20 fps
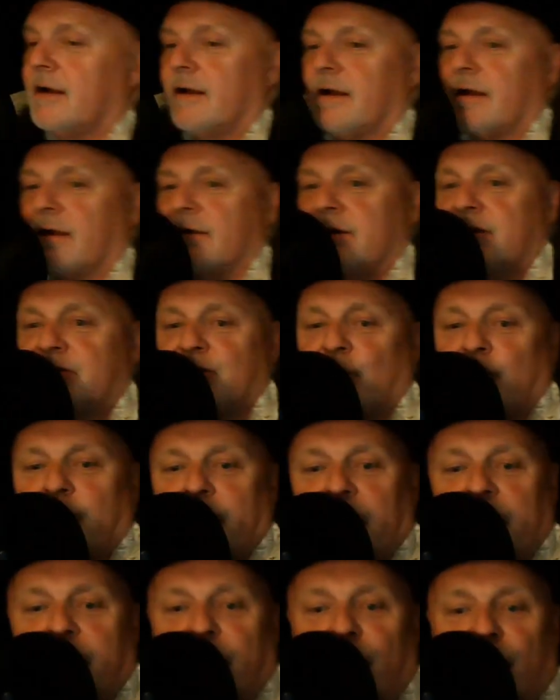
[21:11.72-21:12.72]
These good
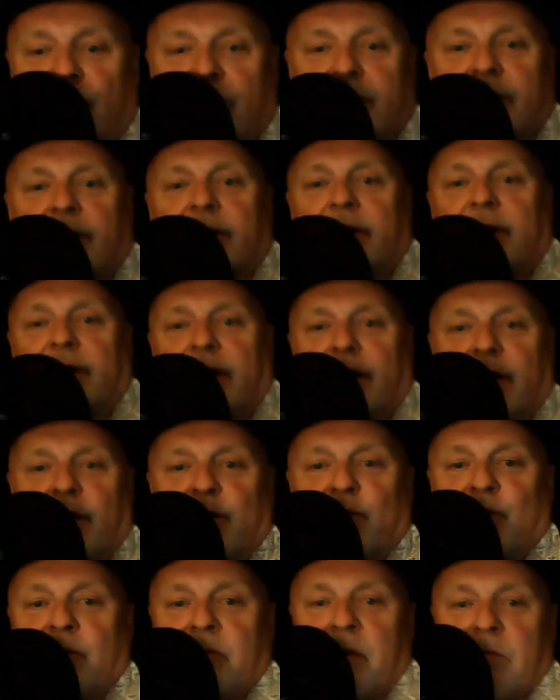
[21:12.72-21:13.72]
people
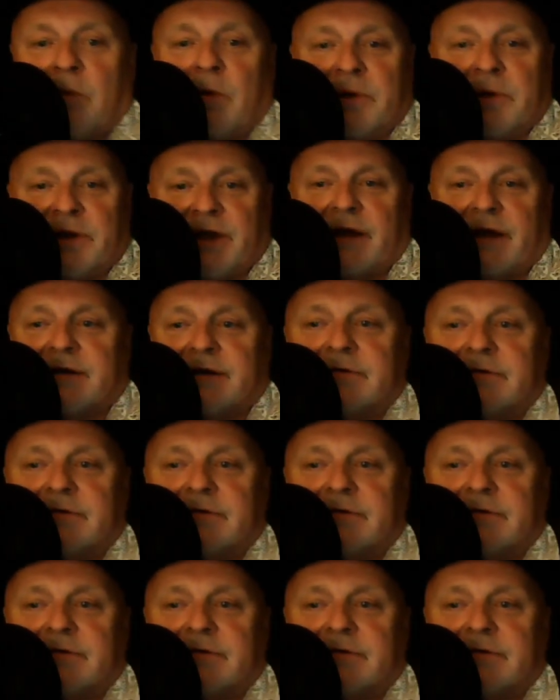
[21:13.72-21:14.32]
were my mum and dad.